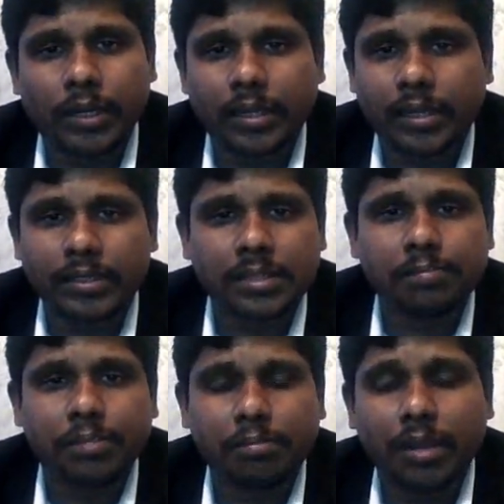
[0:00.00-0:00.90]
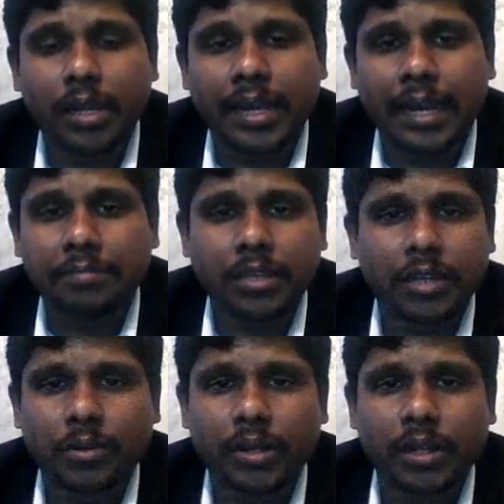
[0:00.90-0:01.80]
They can simply build the apps and
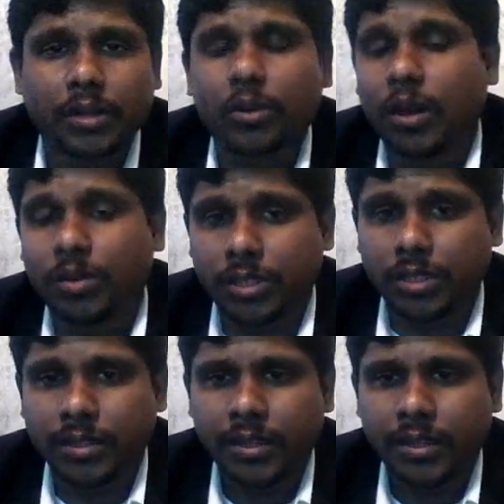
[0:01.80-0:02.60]
quickly roll out it.